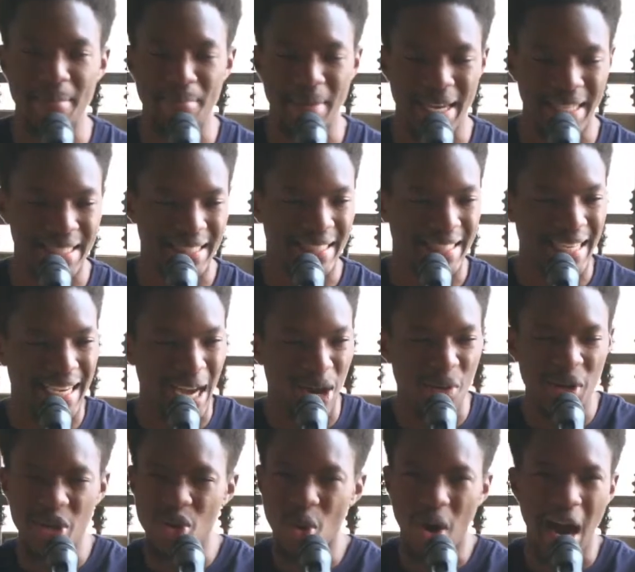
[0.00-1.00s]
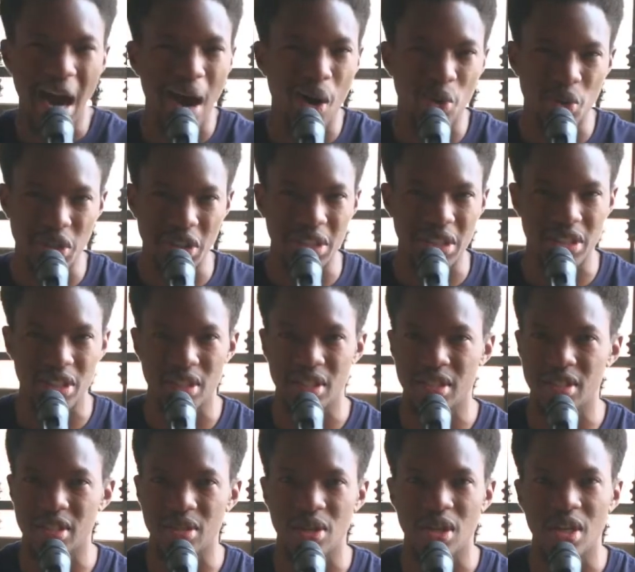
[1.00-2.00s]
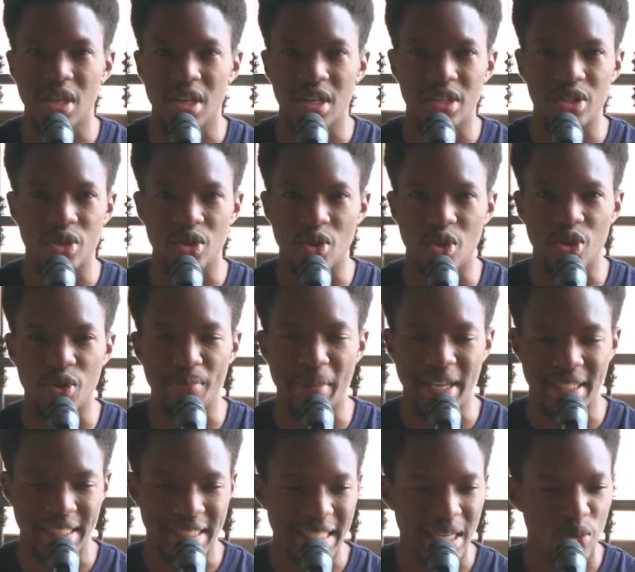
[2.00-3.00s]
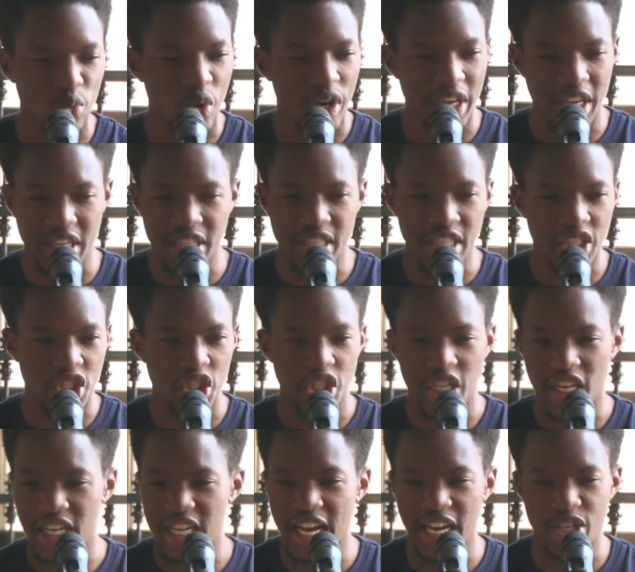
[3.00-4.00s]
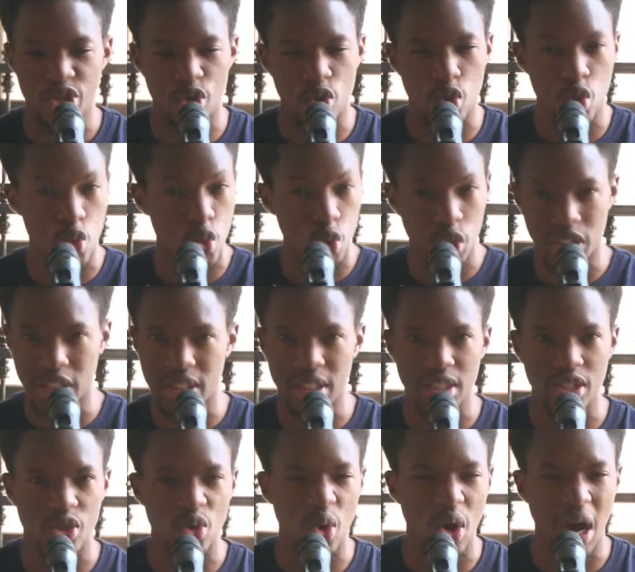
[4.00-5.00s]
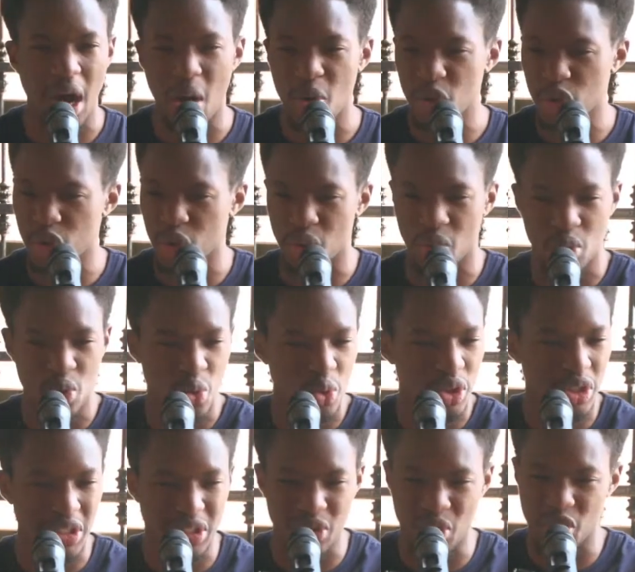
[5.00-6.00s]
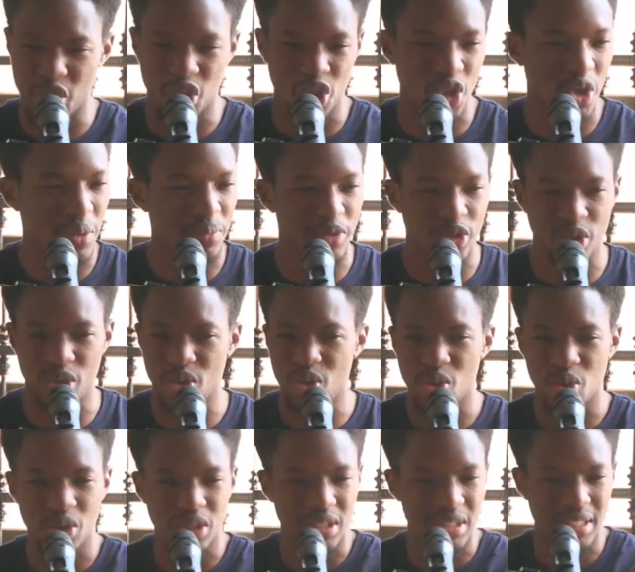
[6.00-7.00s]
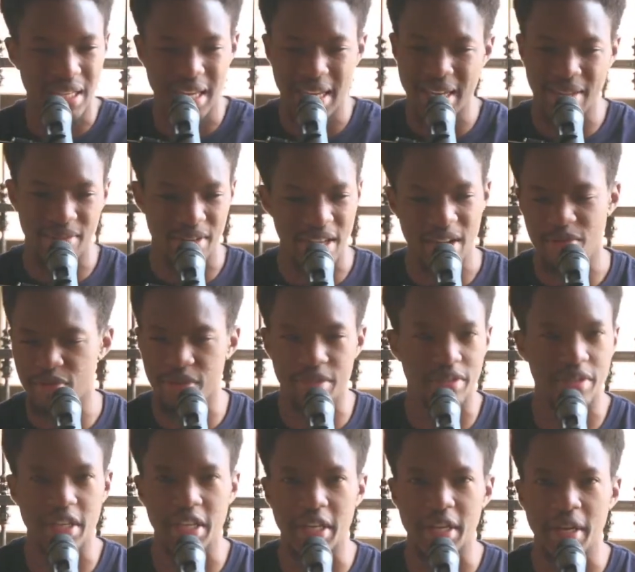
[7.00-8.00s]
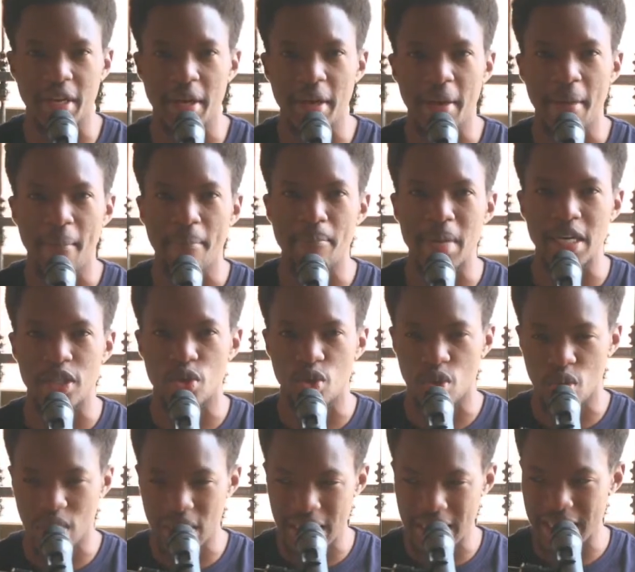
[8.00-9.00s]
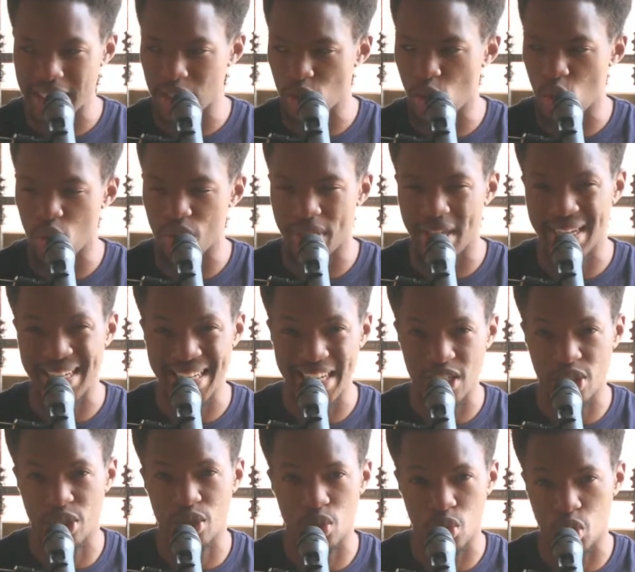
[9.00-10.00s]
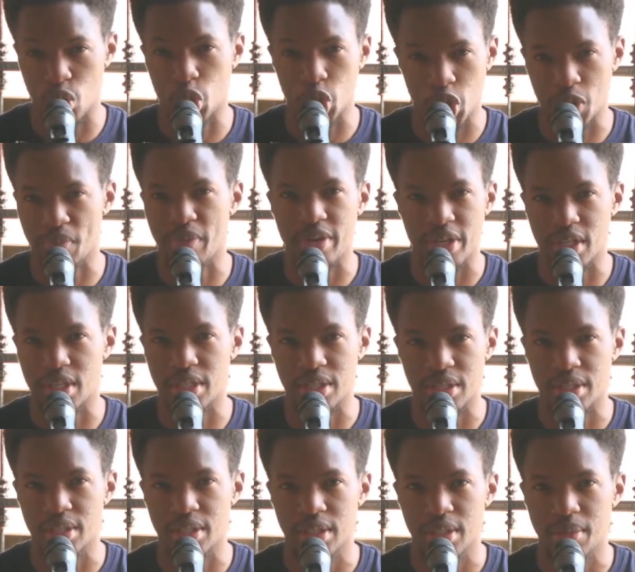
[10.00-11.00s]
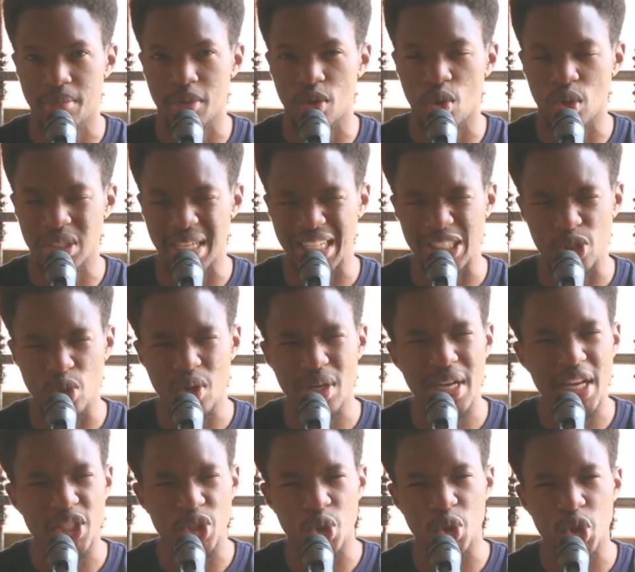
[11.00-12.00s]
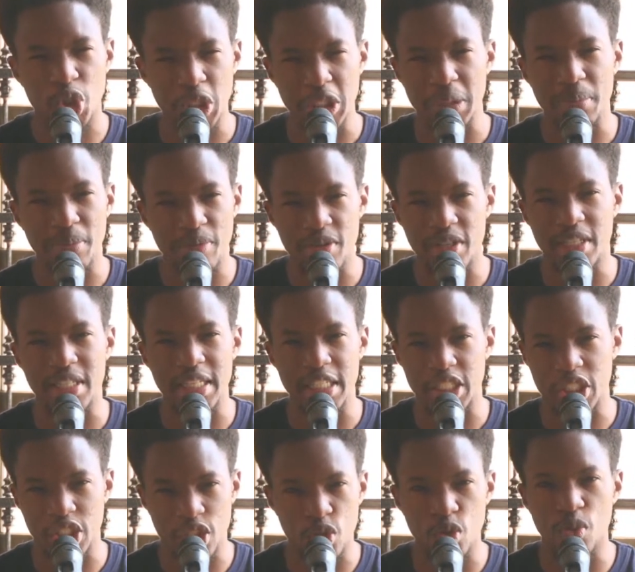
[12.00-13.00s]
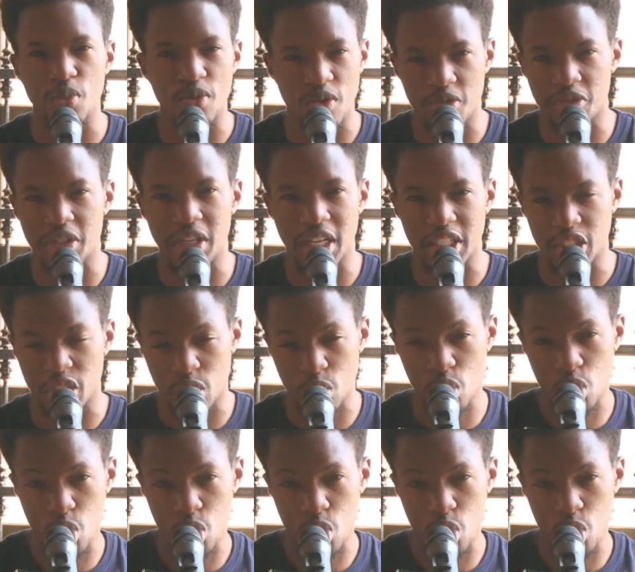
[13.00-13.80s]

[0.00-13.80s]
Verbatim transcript: might take away your house. You know, you might start walking this journey and you lose your house, you lose your jobs, you lose everything. But do not let all that get into your spirit. Because as long as your spirit is still moving and still